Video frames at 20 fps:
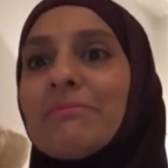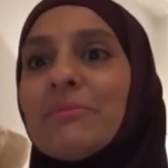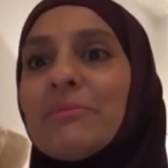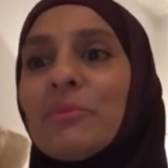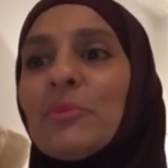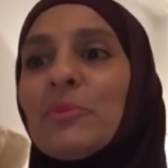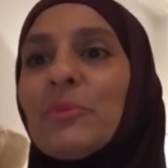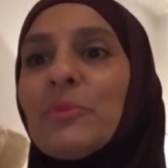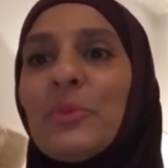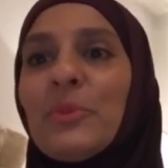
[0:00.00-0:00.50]

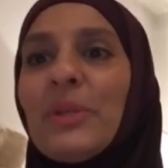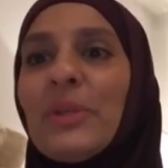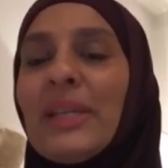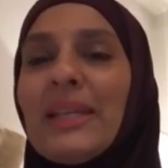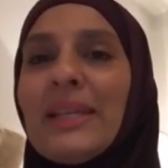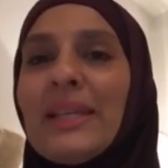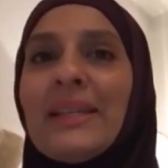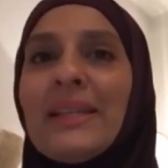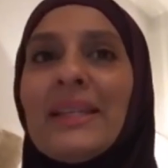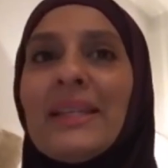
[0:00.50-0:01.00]
we
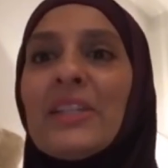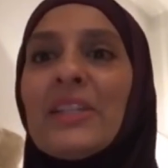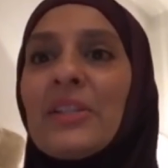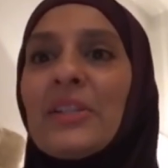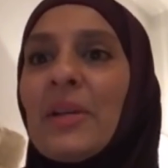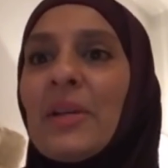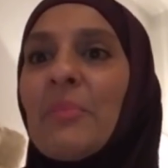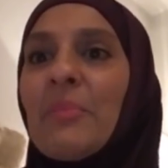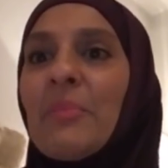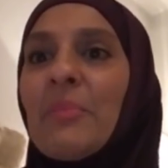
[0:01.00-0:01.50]
need to
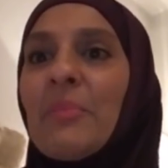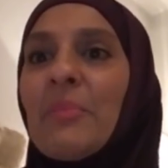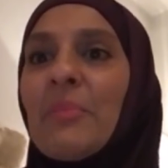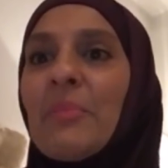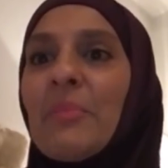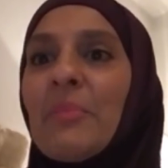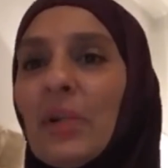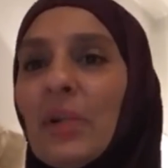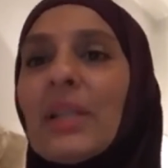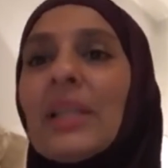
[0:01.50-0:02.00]
combine our
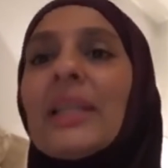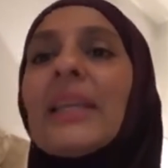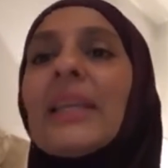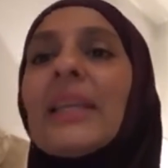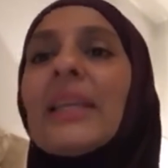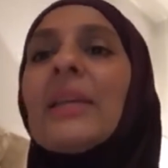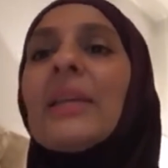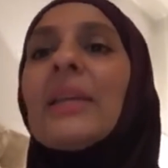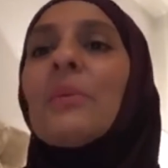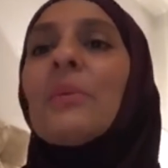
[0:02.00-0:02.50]

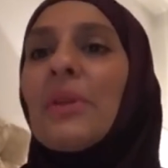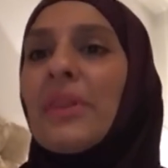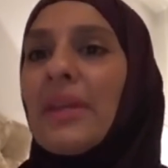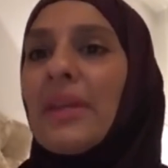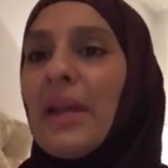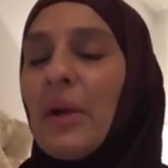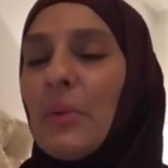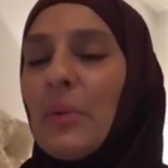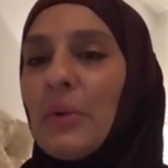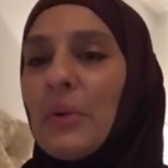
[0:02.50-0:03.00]
worldly with
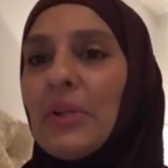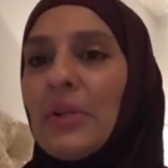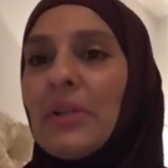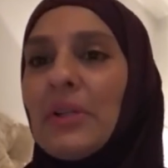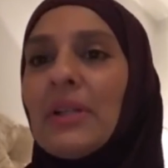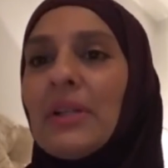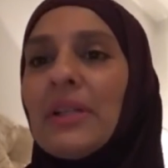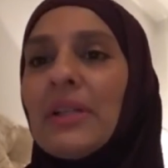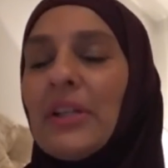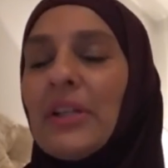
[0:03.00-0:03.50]
our,
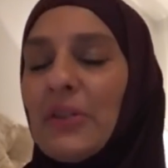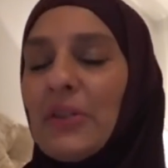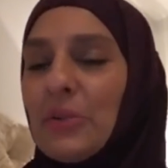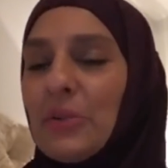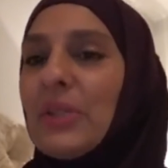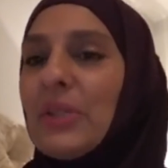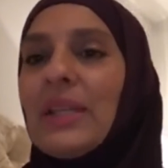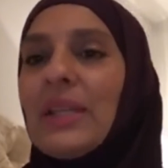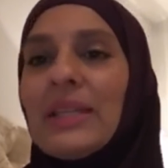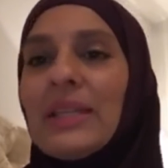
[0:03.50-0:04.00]

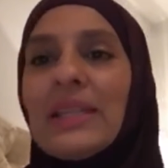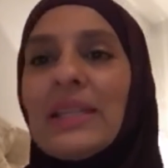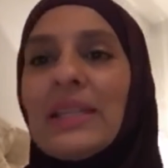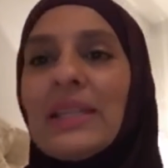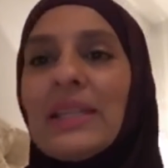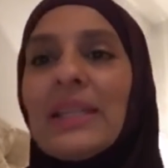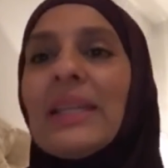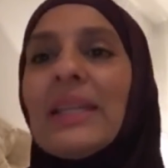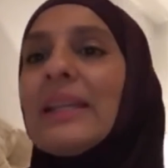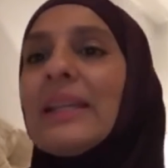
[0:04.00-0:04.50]
dunya and deen.
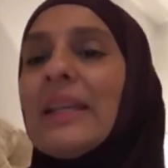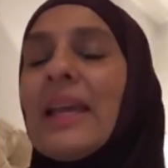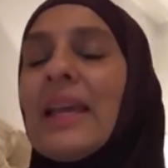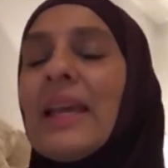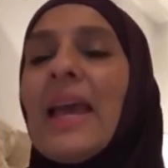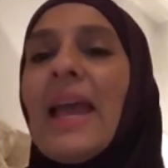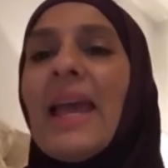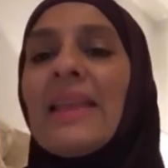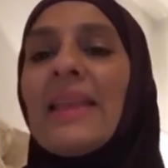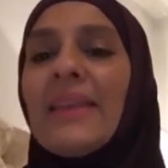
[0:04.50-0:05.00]
And
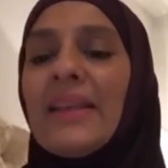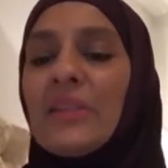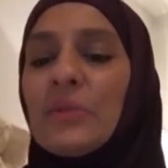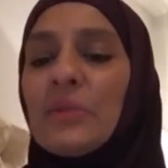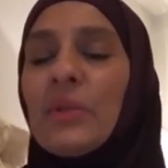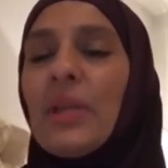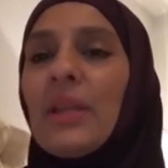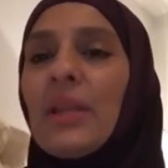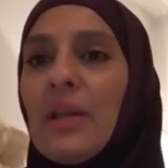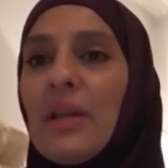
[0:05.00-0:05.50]
that's what I
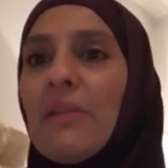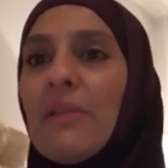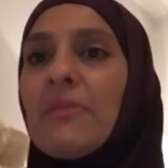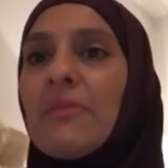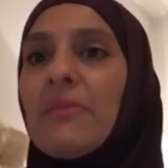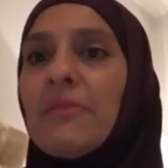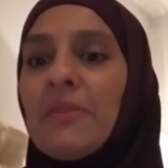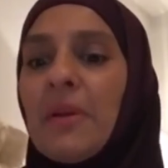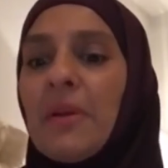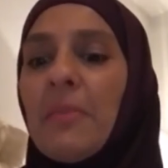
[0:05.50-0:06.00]
love
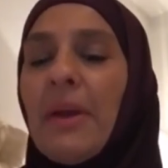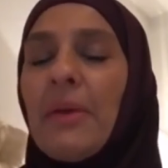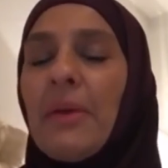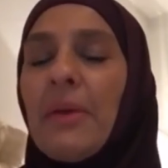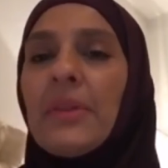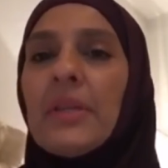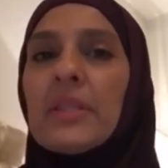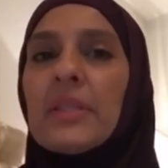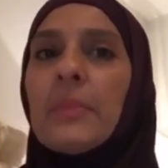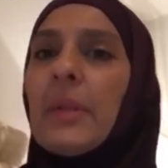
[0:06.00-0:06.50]
about this. I mean, I'm
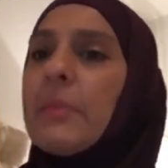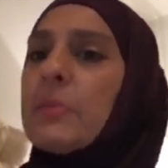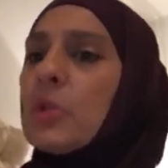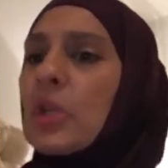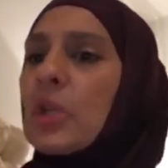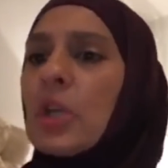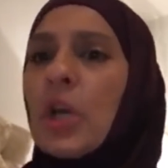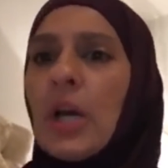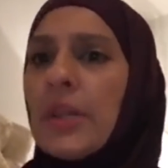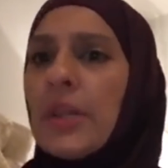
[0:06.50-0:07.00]
doing other
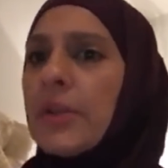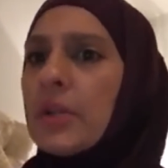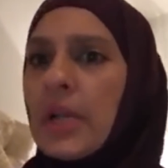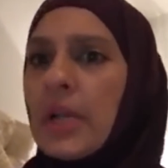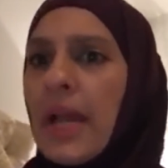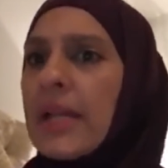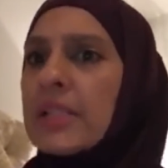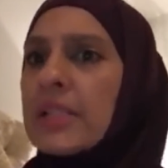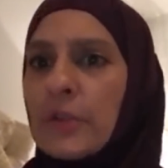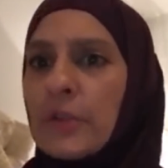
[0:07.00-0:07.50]
kinds of
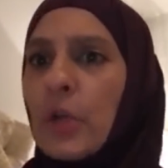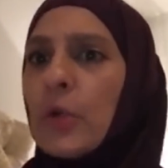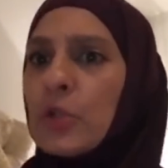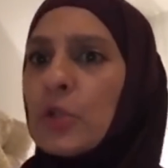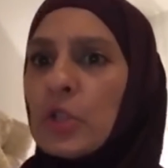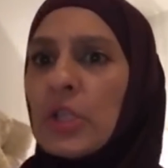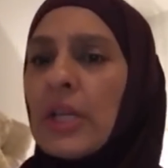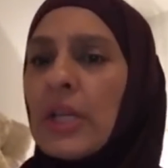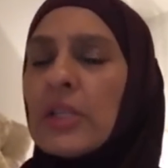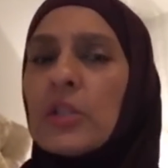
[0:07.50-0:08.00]
coaching, as
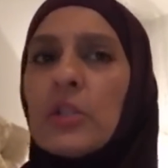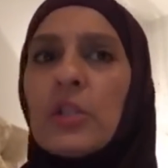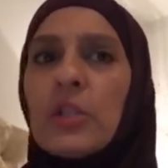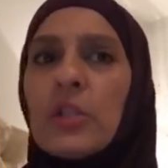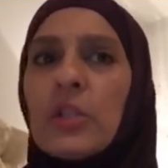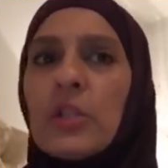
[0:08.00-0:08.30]
you know,